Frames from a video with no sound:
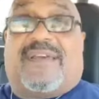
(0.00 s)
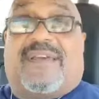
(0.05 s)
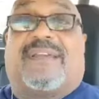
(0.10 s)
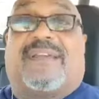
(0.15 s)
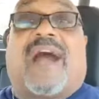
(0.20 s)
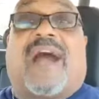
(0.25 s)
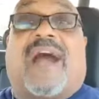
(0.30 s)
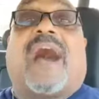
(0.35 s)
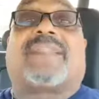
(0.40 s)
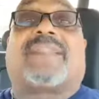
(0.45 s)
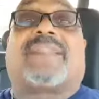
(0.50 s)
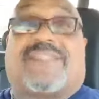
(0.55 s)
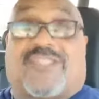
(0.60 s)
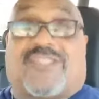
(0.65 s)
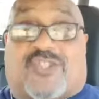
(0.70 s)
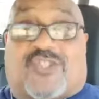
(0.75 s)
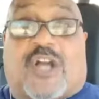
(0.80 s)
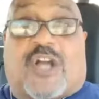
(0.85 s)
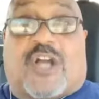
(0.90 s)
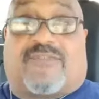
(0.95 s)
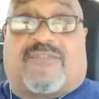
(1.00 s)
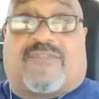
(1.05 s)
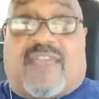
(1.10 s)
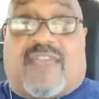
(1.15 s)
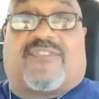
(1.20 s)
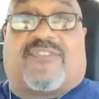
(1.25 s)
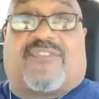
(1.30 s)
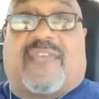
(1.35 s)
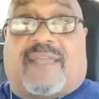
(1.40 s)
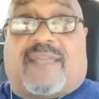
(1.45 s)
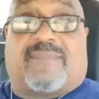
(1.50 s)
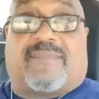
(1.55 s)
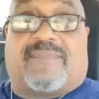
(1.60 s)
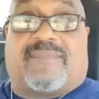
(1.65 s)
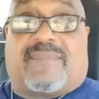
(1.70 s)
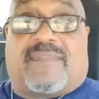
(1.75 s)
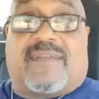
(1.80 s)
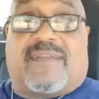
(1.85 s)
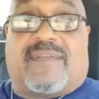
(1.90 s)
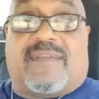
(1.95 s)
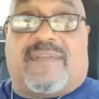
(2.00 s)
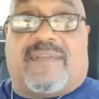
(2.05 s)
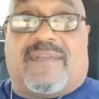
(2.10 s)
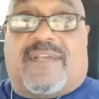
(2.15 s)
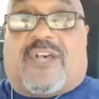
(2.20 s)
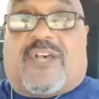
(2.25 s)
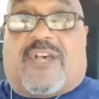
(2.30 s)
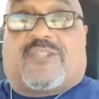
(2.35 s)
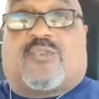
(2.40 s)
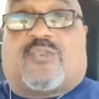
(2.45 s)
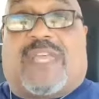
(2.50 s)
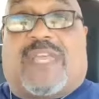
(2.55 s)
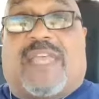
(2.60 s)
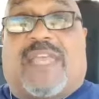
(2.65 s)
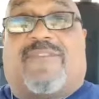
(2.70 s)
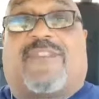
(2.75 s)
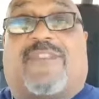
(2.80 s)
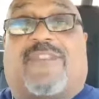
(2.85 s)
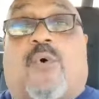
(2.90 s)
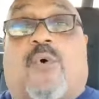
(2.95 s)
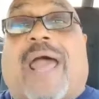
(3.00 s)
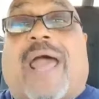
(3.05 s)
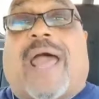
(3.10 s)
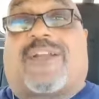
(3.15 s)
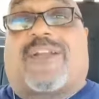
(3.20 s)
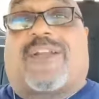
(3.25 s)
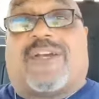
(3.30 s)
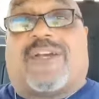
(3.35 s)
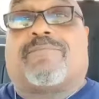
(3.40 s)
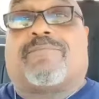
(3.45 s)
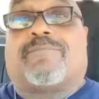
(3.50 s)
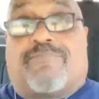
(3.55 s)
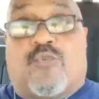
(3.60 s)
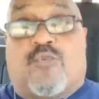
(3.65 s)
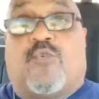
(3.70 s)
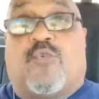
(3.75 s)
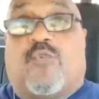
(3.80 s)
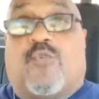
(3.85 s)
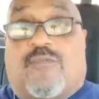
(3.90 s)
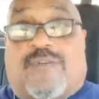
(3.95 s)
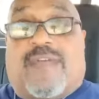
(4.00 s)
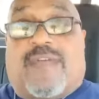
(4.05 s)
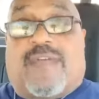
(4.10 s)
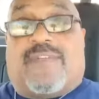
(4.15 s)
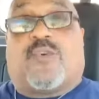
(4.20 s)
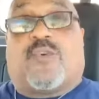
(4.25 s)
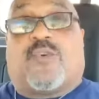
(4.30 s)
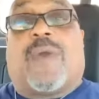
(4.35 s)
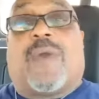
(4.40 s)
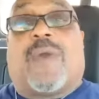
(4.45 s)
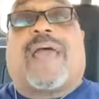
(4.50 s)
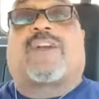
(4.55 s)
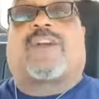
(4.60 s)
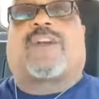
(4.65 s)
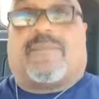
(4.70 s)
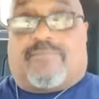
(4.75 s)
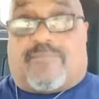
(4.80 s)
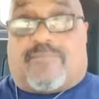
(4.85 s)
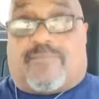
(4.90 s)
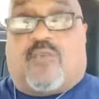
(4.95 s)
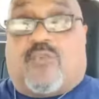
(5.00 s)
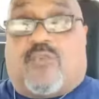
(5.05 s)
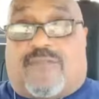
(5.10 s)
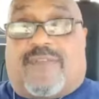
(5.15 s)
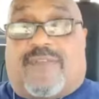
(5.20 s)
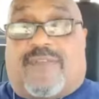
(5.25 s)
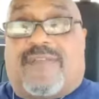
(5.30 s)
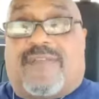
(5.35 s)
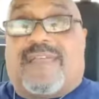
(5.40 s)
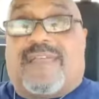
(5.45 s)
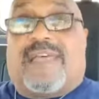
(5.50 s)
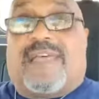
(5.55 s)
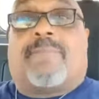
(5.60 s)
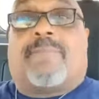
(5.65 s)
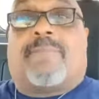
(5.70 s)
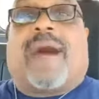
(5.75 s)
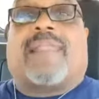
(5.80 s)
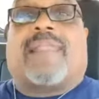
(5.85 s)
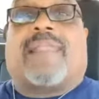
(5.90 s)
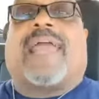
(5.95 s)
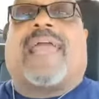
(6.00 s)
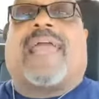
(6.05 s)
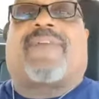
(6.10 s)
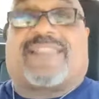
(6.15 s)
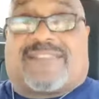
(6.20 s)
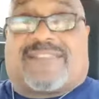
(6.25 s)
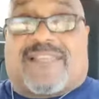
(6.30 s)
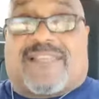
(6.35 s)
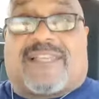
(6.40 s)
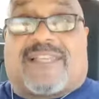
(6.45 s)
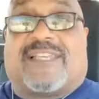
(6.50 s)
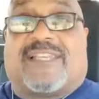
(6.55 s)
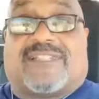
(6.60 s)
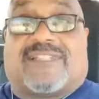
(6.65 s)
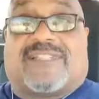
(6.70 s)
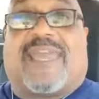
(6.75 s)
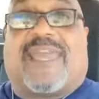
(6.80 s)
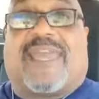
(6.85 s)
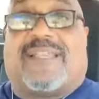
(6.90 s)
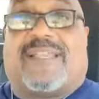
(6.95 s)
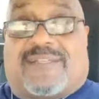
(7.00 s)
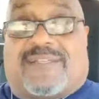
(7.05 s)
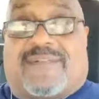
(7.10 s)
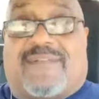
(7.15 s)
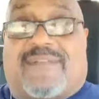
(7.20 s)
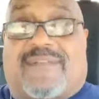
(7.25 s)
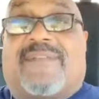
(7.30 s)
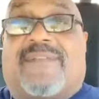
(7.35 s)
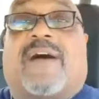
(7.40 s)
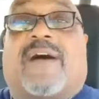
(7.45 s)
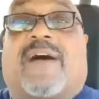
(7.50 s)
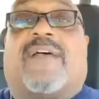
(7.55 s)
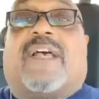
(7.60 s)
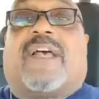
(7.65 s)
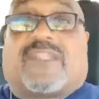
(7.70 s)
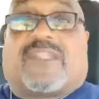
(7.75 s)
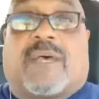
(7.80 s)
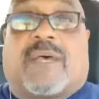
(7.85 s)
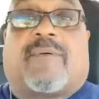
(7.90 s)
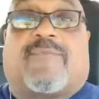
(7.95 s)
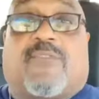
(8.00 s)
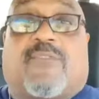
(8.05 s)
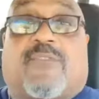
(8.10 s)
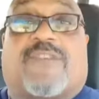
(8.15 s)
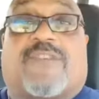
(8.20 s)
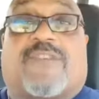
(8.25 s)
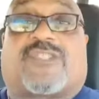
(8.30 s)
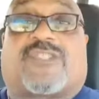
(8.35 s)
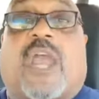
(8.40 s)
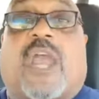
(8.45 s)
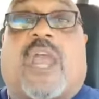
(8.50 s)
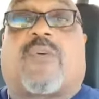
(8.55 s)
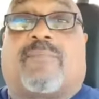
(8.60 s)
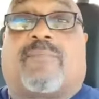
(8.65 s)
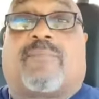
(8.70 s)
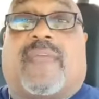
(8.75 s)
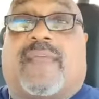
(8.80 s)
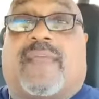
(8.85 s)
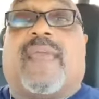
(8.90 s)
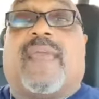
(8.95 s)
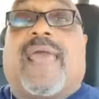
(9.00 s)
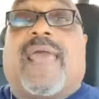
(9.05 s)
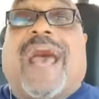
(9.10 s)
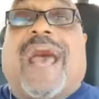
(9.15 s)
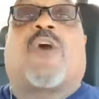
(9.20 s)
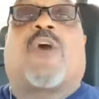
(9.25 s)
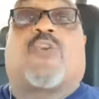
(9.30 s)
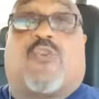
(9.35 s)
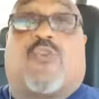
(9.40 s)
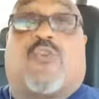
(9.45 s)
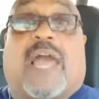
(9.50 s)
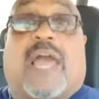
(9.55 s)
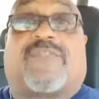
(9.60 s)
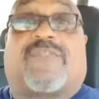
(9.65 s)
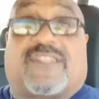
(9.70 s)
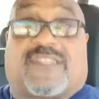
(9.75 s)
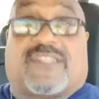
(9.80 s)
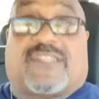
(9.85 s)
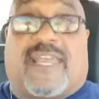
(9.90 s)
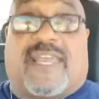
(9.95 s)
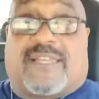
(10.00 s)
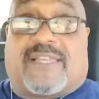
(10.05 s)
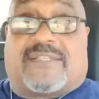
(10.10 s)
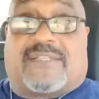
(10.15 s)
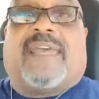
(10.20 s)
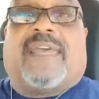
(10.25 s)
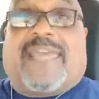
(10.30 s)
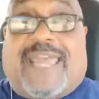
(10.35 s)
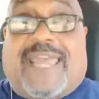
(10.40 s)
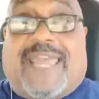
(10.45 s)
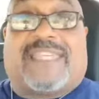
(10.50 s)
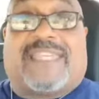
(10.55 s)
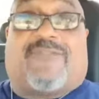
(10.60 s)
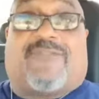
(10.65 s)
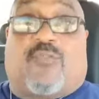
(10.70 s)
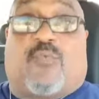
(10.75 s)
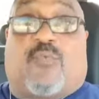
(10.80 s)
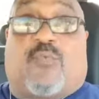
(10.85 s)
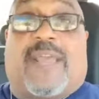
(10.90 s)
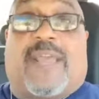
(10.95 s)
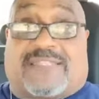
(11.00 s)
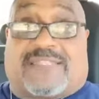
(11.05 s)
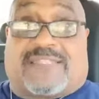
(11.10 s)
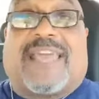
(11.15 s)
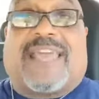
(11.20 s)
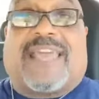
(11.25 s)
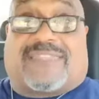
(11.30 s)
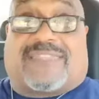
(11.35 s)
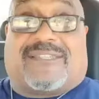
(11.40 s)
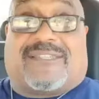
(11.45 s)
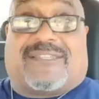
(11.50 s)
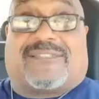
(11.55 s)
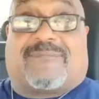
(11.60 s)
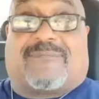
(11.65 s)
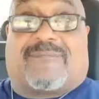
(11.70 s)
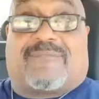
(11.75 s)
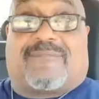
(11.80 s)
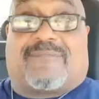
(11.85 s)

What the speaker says: God is in charge of everything. So even though I couldn't move the way I could move, my life has suddenly changed. Now, some of you have shared with me how your life has changed in different ways like this.